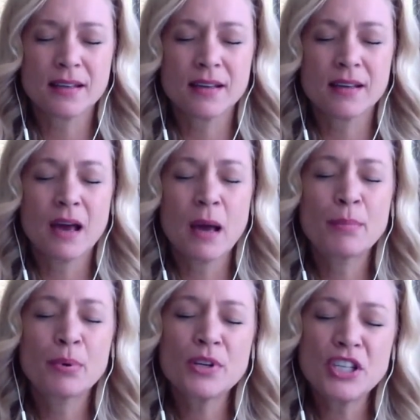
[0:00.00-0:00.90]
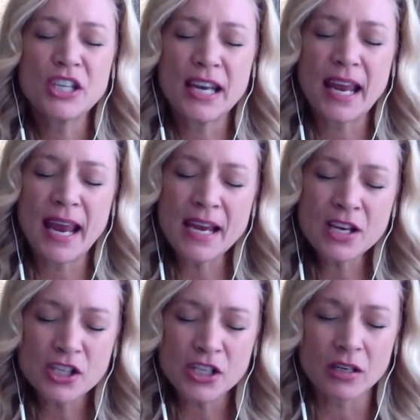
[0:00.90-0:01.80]

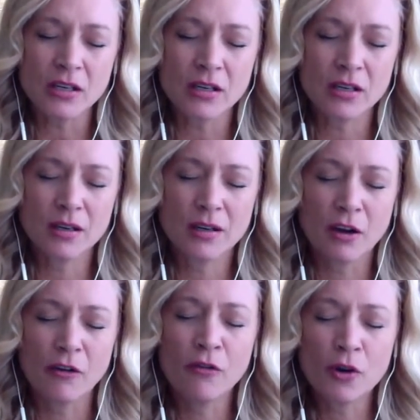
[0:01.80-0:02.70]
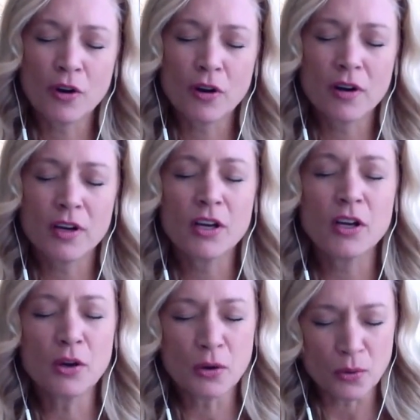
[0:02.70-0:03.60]
appreciation for
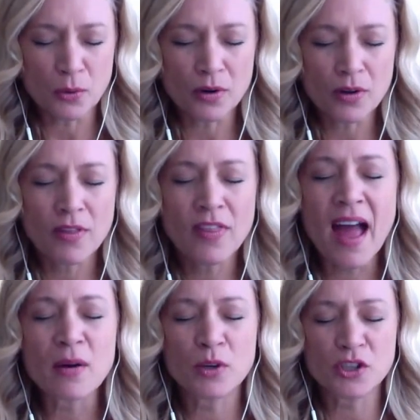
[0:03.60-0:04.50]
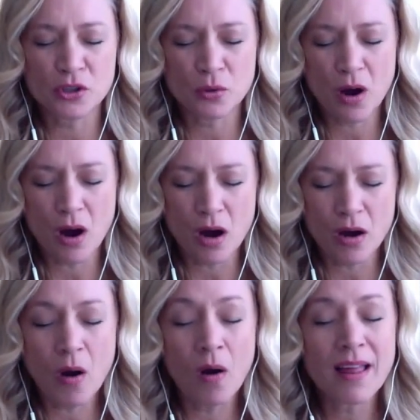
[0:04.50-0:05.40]
you, that which you are,
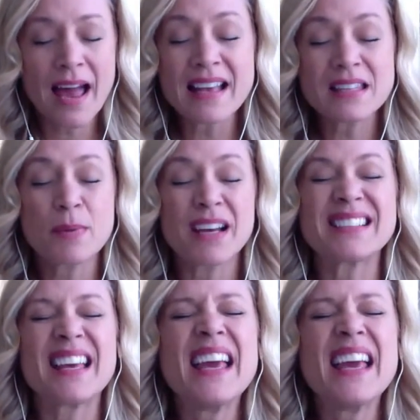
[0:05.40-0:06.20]
all aspects,